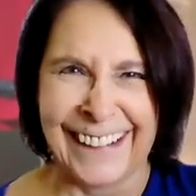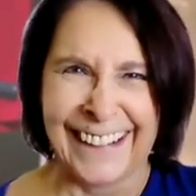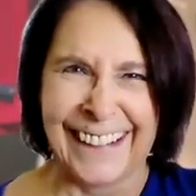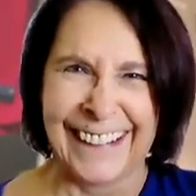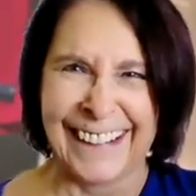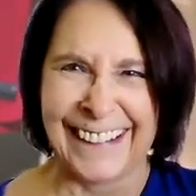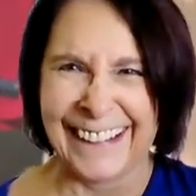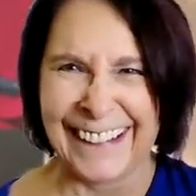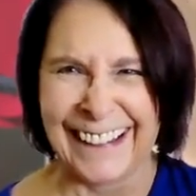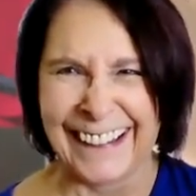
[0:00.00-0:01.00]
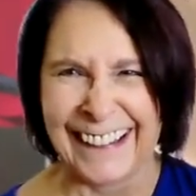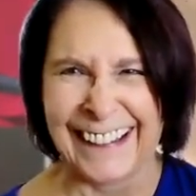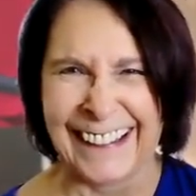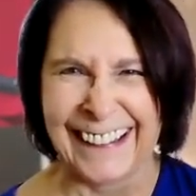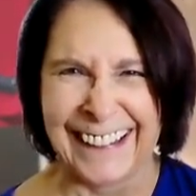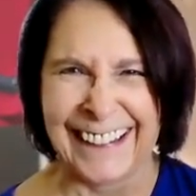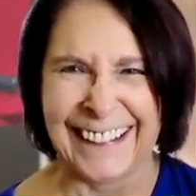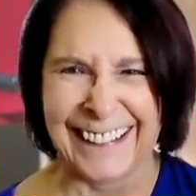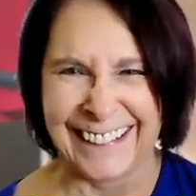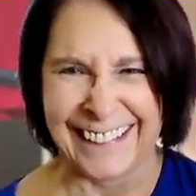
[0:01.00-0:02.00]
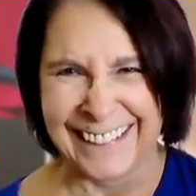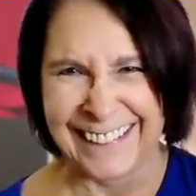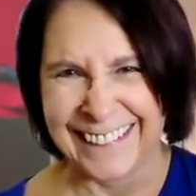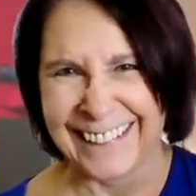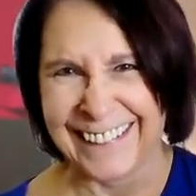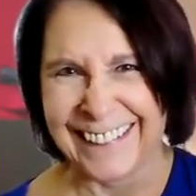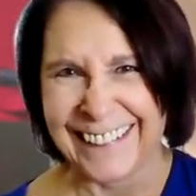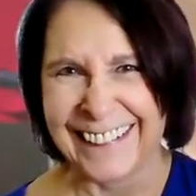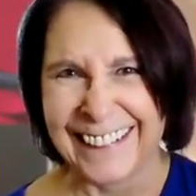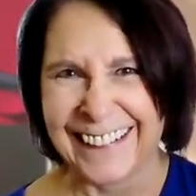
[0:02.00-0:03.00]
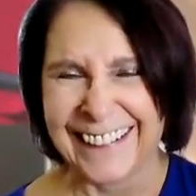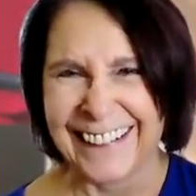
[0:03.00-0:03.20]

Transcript: (silent)